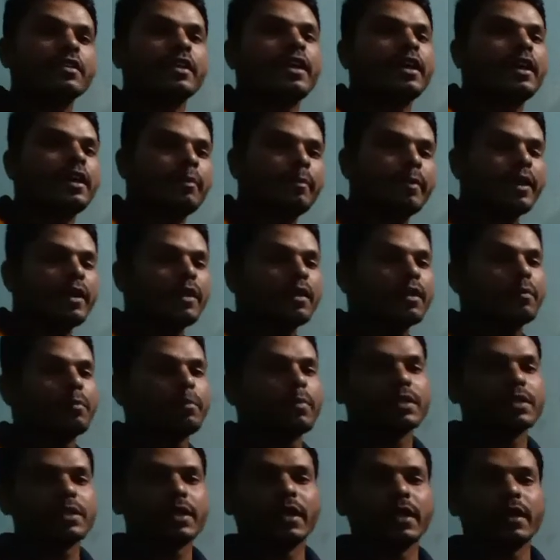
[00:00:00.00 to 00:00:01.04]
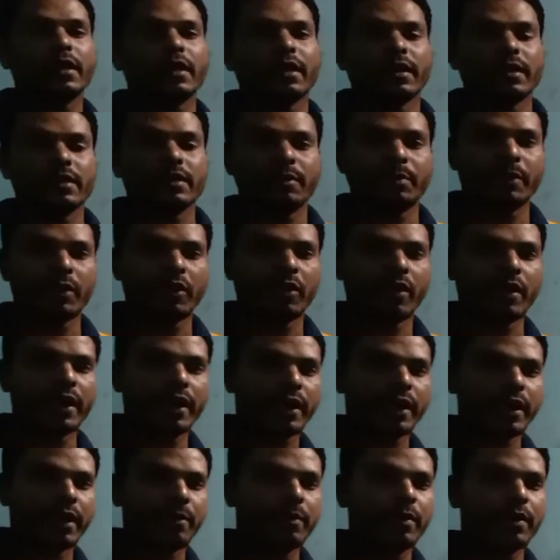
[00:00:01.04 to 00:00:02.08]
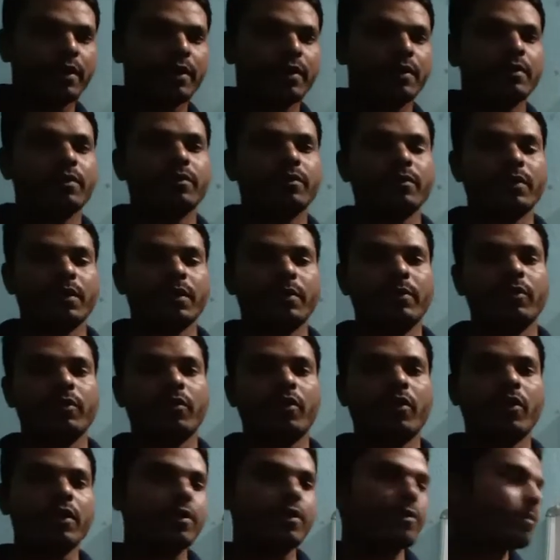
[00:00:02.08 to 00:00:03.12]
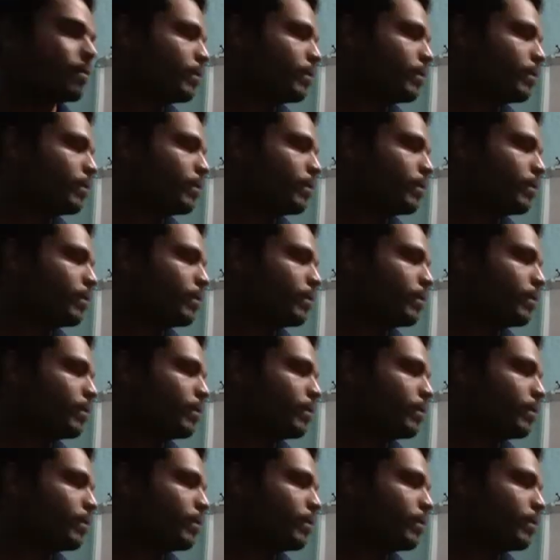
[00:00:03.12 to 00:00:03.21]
element present in the periodic table will be what?